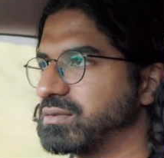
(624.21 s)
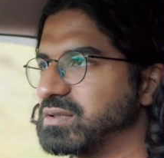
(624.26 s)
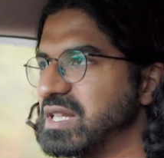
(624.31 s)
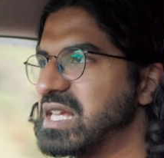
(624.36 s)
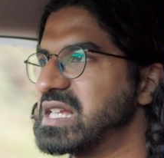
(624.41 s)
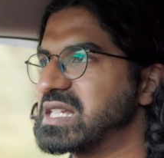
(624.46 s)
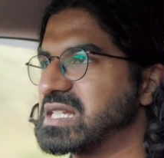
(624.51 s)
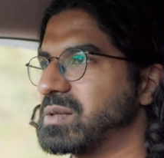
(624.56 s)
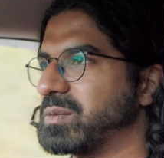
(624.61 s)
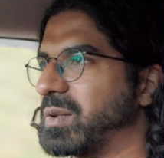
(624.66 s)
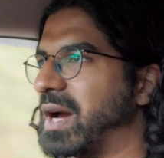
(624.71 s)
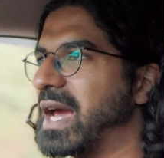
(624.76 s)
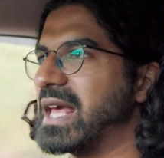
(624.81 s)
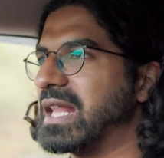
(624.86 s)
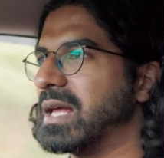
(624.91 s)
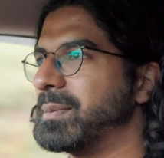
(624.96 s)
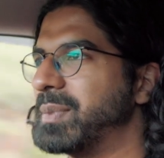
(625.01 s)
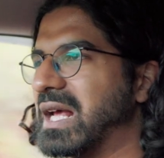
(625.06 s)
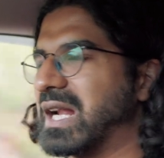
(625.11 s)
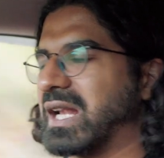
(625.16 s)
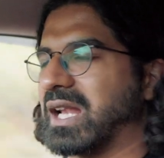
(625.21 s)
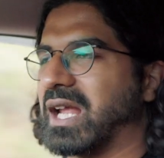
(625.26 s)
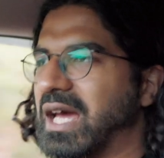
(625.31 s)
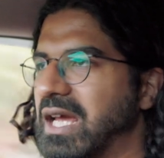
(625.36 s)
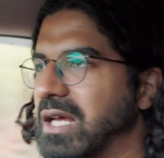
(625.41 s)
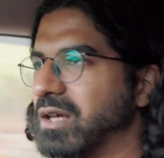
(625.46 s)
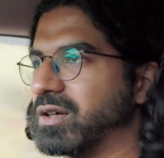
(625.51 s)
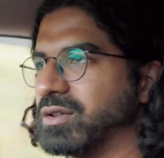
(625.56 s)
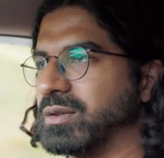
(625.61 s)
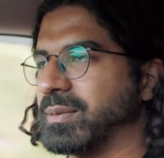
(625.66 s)
Decent weight, they're a bit
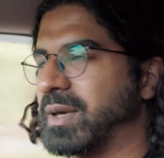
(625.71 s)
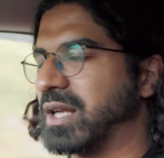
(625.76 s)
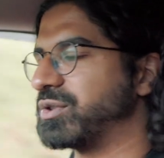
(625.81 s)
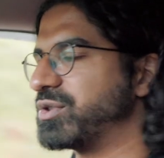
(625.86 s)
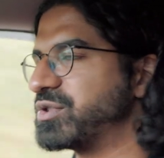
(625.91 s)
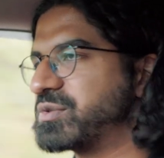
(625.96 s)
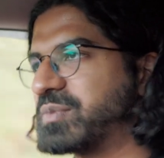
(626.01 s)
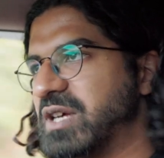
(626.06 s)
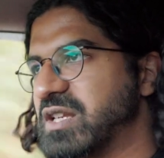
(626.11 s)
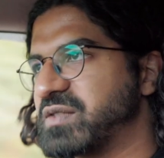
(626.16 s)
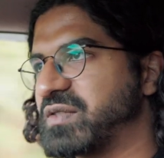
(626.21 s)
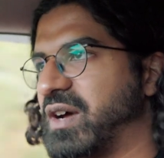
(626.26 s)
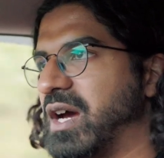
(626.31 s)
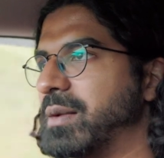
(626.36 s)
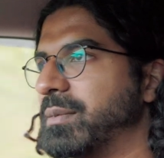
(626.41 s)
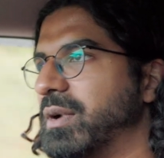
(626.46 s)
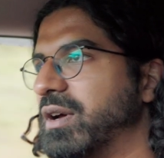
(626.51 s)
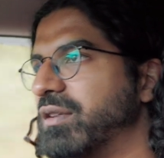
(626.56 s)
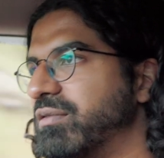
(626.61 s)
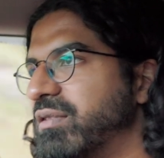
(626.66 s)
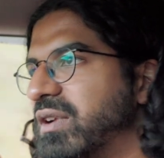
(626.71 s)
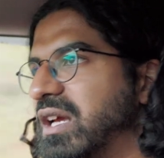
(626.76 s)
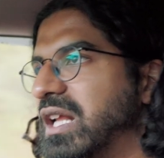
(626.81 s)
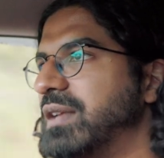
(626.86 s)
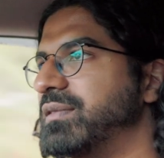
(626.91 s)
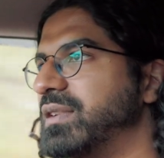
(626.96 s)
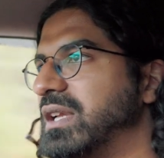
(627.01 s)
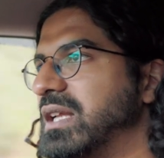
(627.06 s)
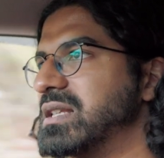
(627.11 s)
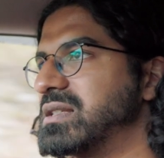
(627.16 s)
light on the pedals, but it's fine, but
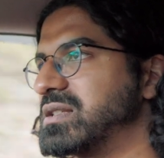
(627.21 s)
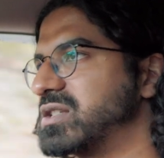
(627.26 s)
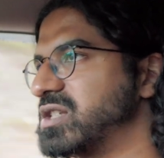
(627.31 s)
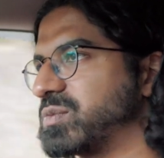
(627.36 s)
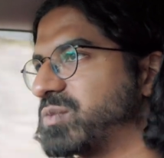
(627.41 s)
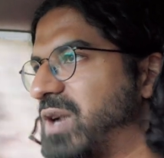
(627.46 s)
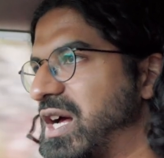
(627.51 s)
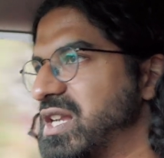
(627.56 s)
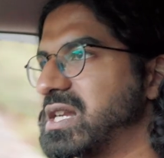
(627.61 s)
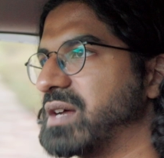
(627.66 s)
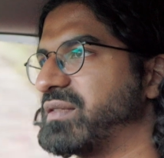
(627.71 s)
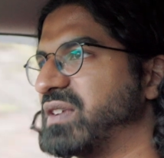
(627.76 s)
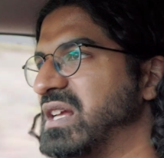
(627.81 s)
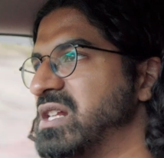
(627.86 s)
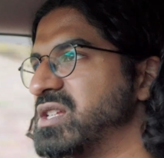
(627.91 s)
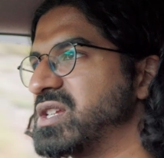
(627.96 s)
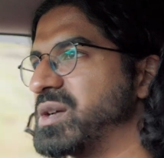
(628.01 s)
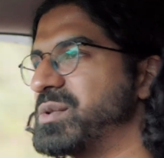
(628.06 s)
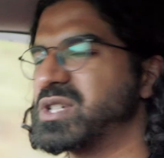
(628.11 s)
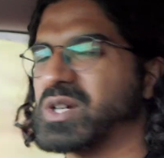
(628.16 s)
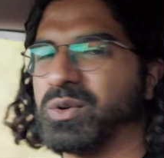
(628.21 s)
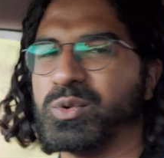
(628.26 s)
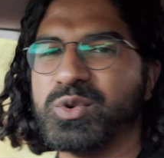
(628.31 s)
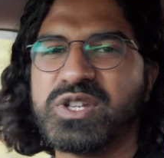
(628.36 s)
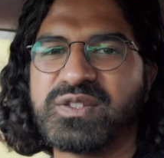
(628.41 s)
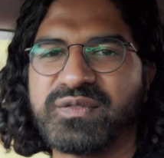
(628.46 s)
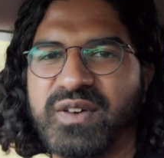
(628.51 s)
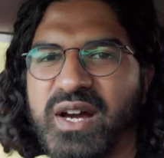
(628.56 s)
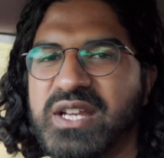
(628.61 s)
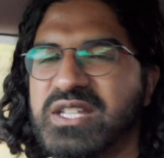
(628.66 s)
really just well set up heel and toe, which I
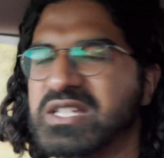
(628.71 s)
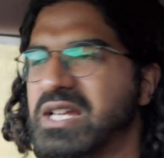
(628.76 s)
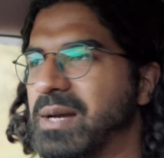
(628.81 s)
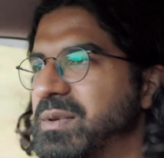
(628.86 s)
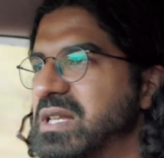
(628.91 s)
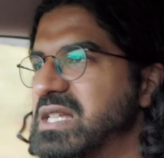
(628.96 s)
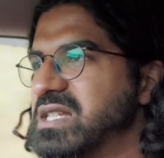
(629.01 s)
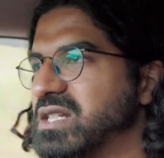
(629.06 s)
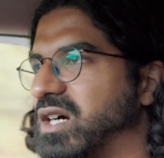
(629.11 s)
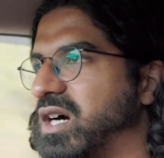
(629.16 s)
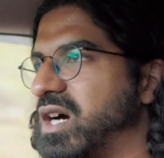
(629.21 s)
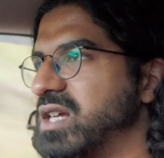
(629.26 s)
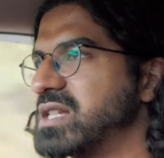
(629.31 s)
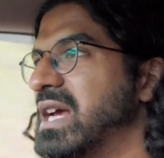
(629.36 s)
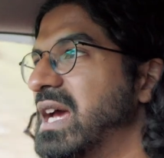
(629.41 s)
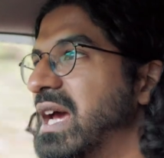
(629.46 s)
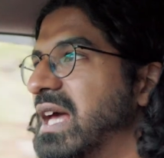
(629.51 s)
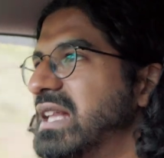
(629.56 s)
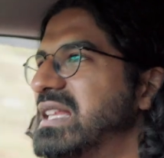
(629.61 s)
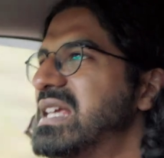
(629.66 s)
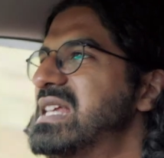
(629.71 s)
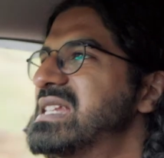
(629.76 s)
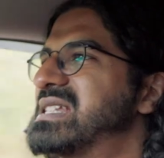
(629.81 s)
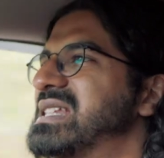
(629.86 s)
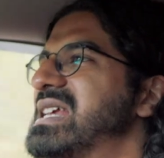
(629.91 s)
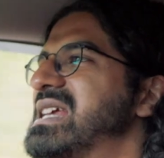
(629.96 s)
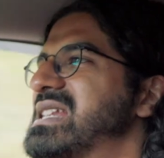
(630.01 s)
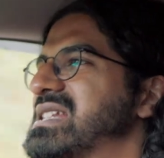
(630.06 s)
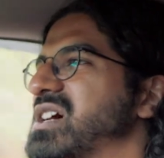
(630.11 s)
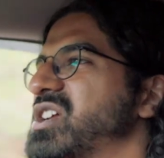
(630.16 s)
always find in Japanese cars. These
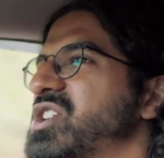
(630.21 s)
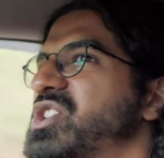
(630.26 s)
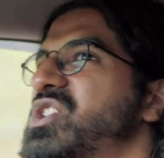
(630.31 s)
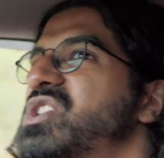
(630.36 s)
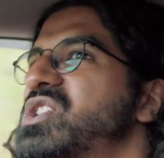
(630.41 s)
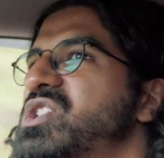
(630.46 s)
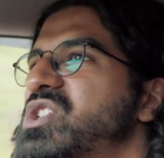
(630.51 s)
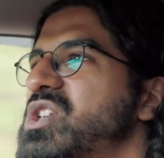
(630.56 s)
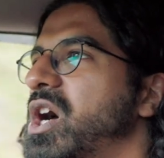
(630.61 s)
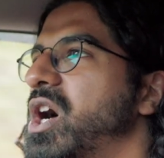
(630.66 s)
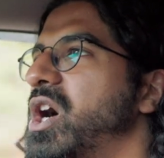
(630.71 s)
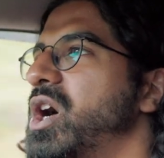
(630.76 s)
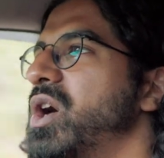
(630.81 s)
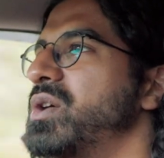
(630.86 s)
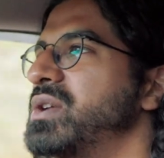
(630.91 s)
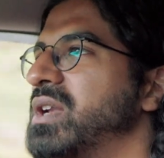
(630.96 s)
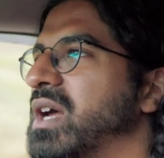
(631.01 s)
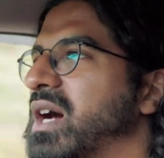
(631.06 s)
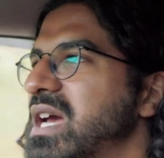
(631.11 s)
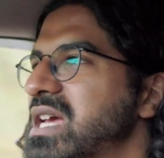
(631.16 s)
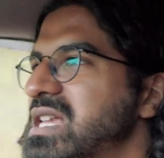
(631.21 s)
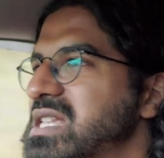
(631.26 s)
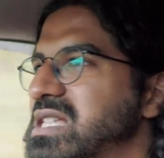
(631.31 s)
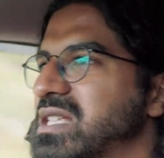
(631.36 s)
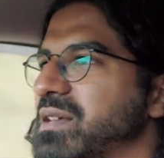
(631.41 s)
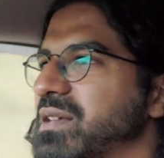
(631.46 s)
seats are so nice.